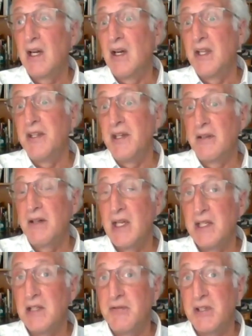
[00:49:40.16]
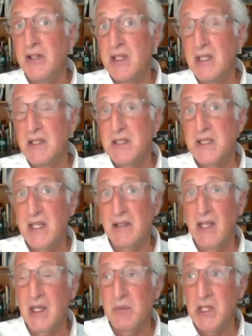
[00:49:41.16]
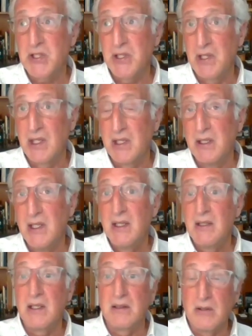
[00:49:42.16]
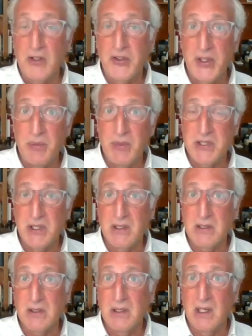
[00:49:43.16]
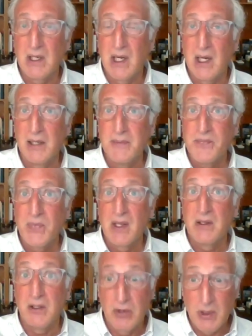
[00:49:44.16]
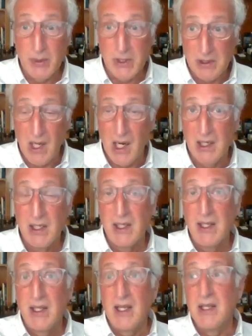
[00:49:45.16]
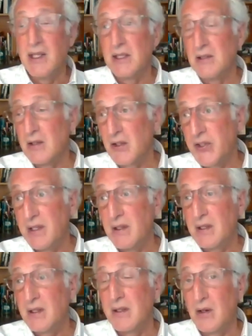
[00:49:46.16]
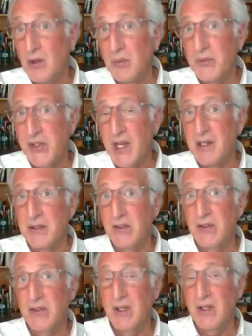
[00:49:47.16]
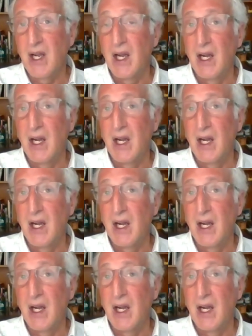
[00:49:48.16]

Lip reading: On the other hand, if you're in a state like Michigan that looks at Michigan's law, criminal law, and then looks at the home state's